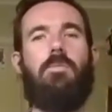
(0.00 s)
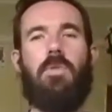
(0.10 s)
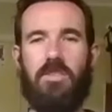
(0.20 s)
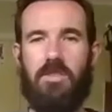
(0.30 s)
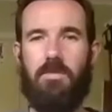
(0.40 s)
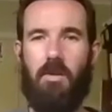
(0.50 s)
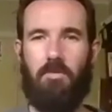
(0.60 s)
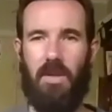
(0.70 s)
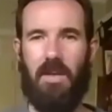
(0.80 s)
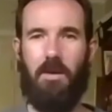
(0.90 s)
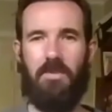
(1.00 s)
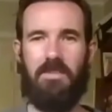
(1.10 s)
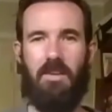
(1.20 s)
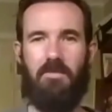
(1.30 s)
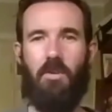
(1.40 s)
But just to be able to pick up this
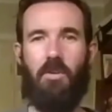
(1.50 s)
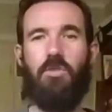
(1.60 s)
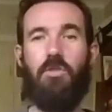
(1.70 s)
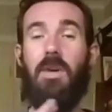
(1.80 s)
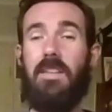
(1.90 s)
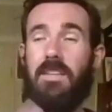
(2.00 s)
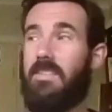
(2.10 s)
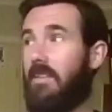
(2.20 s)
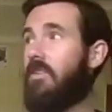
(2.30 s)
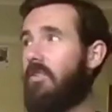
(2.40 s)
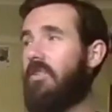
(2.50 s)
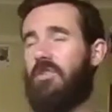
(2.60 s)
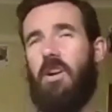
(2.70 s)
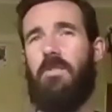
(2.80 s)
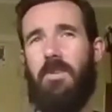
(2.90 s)
like volume and then sit it on the
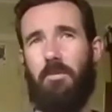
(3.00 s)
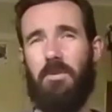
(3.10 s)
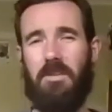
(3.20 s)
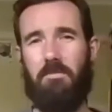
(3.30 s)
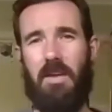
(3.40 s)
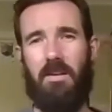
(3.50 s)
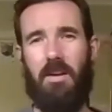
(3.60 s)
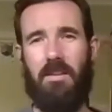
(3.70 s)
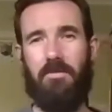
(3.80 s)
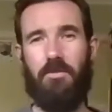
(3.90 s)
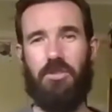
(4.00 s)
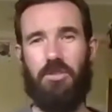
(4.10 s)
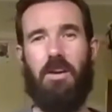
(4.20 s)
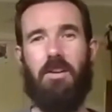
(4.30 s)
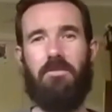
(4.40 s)
shelf, I will admit, I love a good shelf.